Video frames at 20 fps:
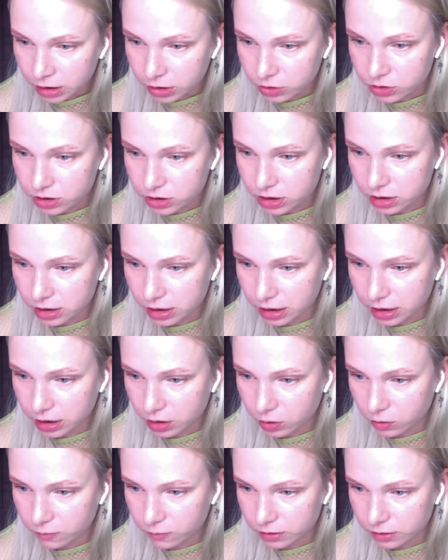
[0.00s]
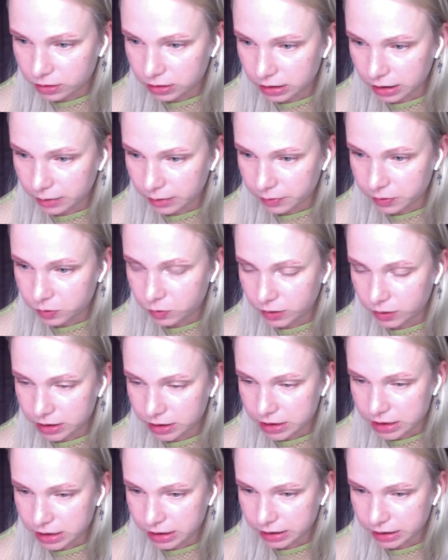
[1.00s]
You see, they overlapped
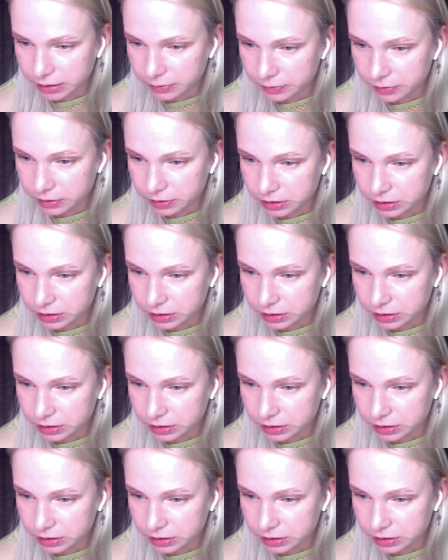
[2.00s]
one time